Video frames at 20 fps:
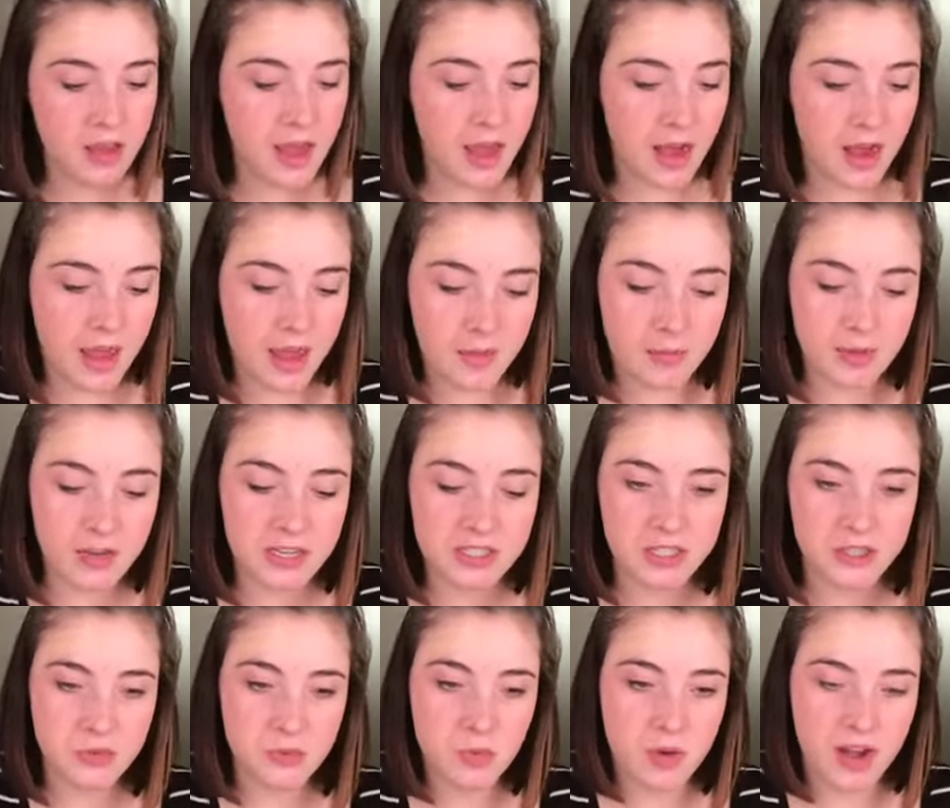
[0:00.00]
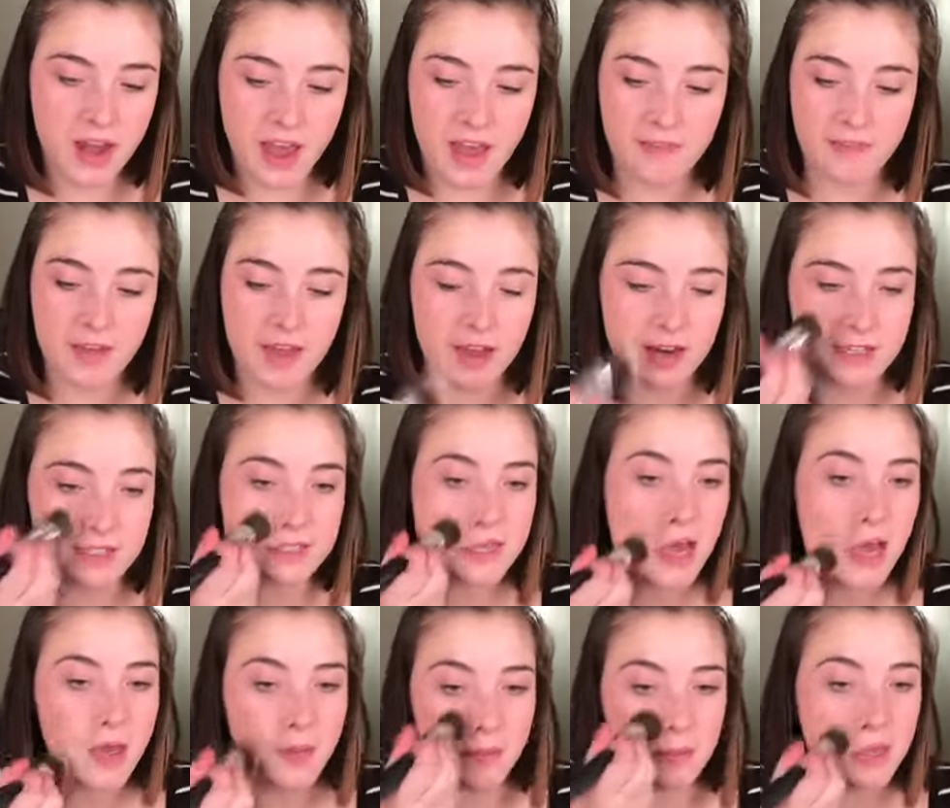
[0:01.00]
And I am going to do 1/2 at a
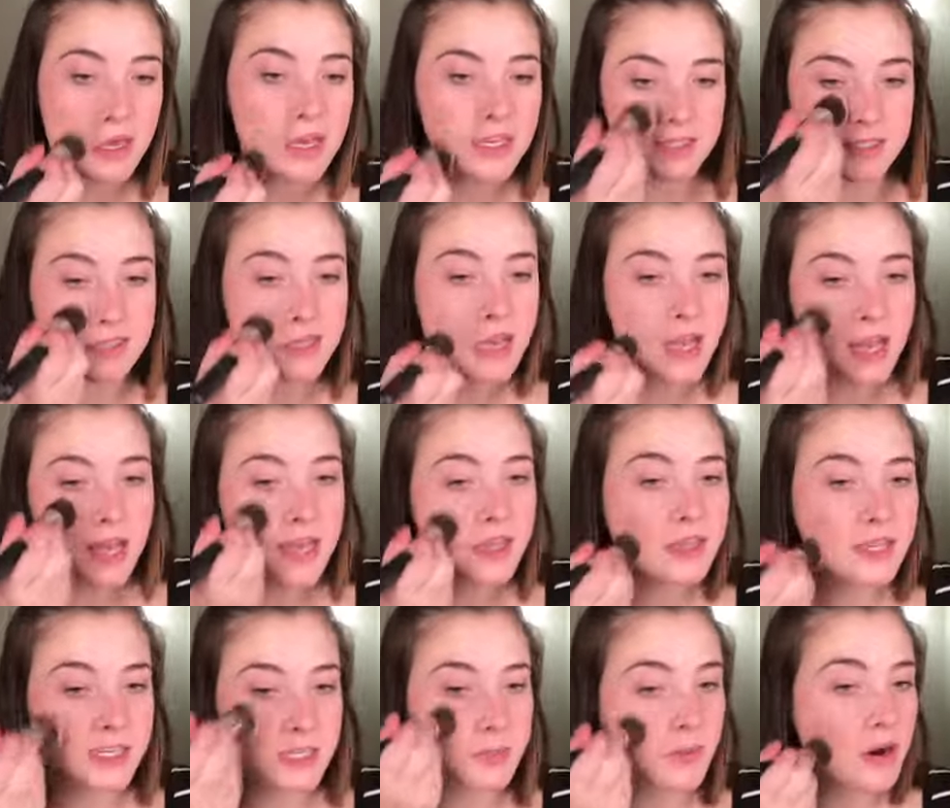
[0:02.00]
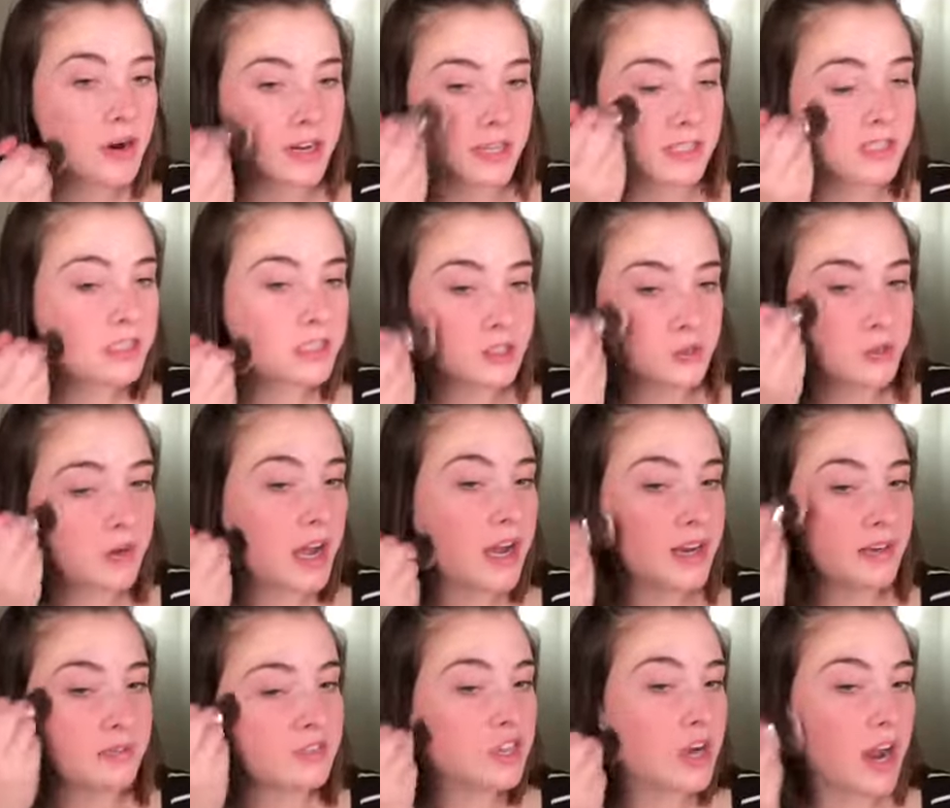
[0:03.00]
time because these products do
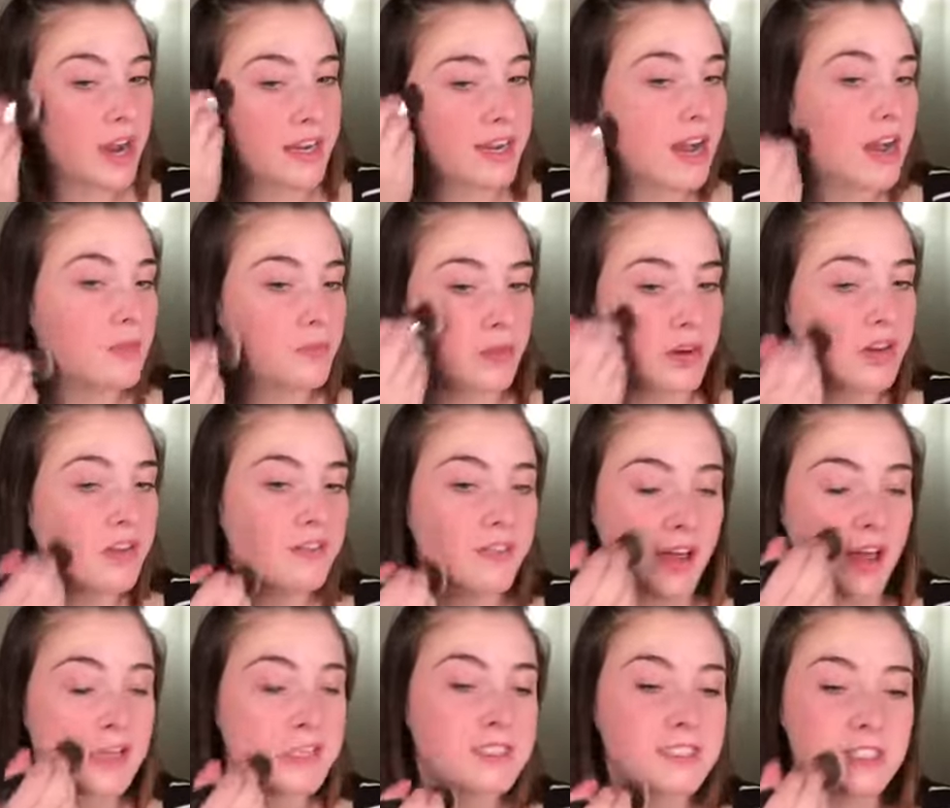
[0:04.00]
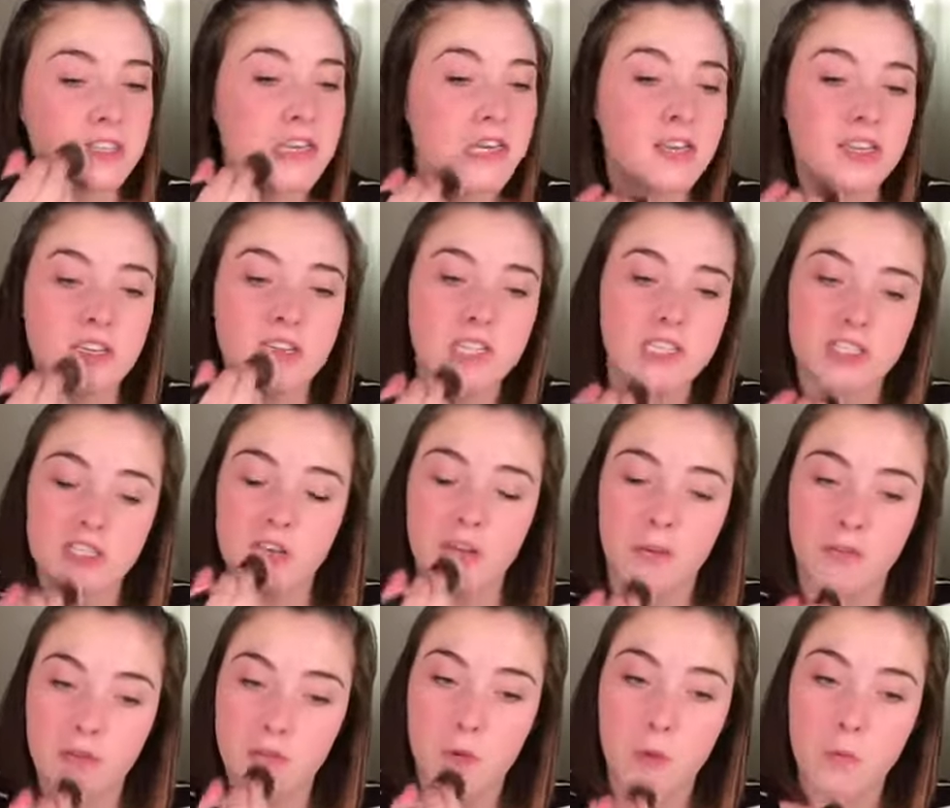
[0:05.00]
kind of dry down pretty fast. So
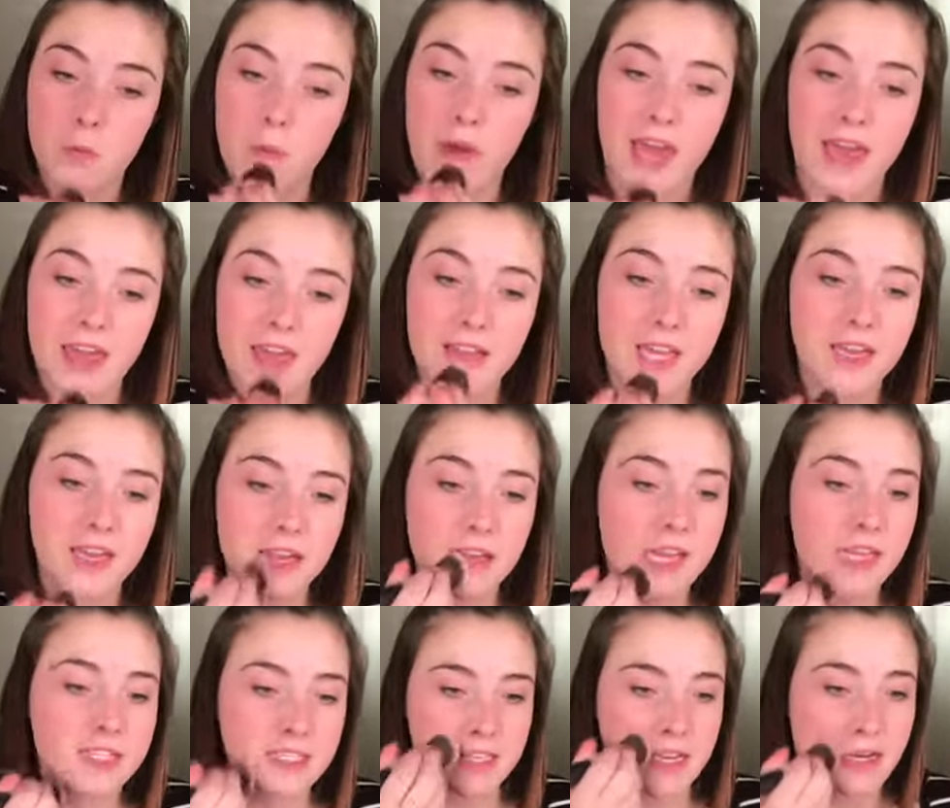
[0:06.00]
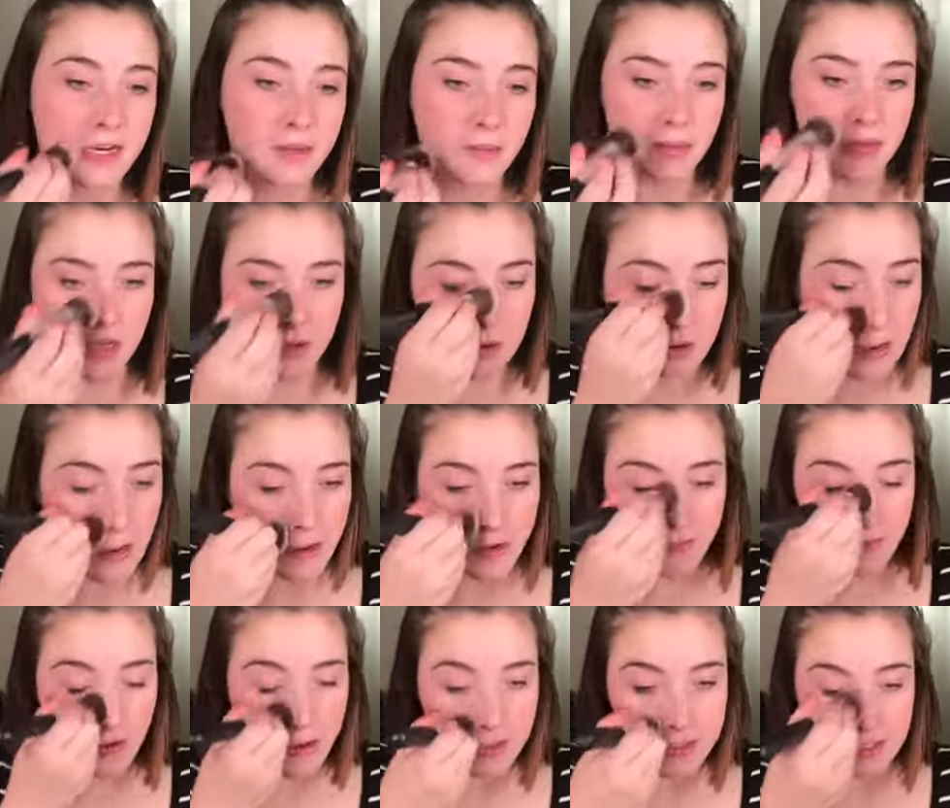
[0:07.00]
if you wait, it's going to be kind
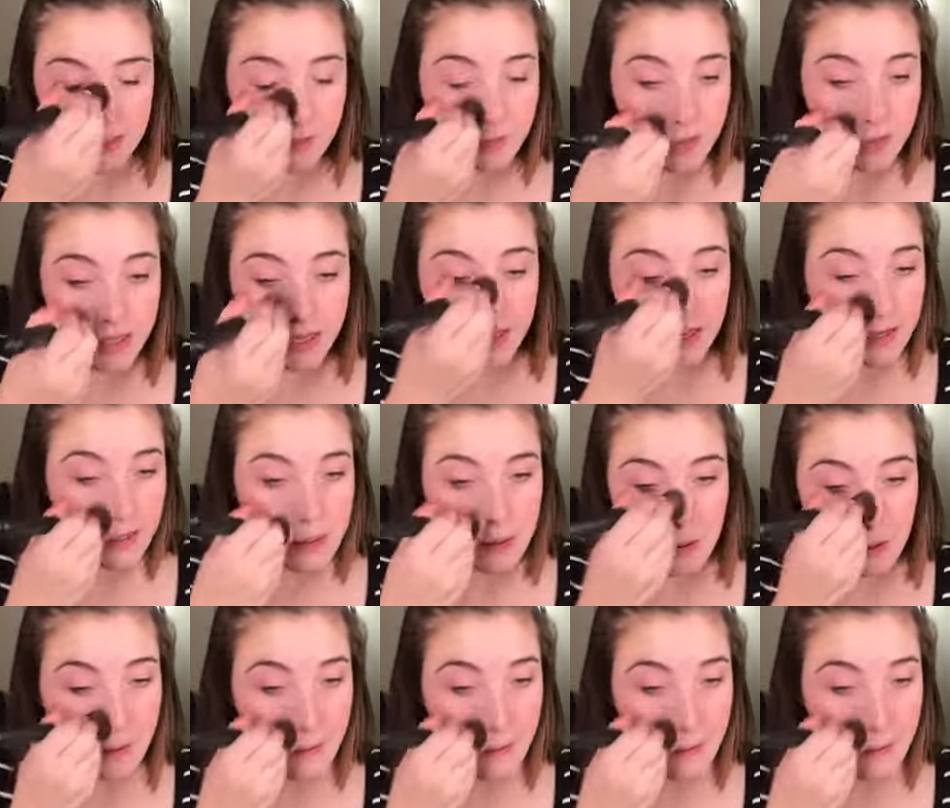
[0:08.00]
of hard to blend.